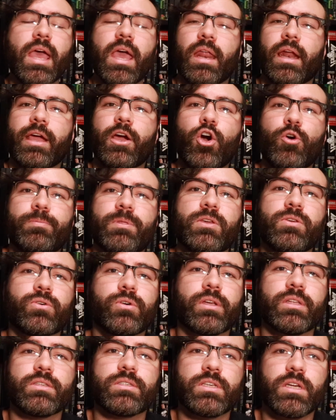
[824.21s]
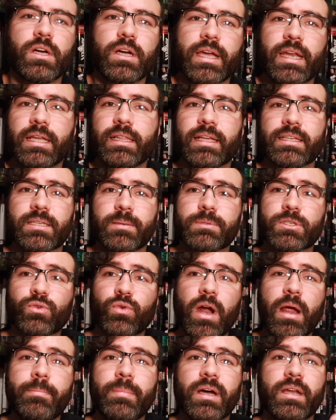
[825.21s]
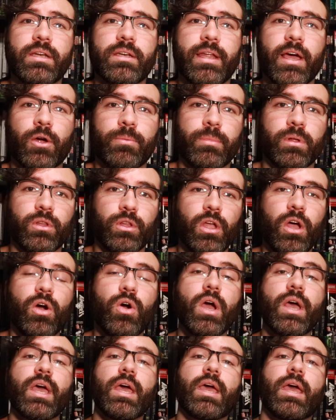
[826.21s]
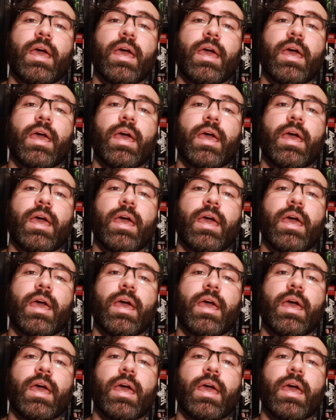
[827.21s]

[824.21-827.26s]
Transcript: and I hope that you'll consider hitting that subscribe button down below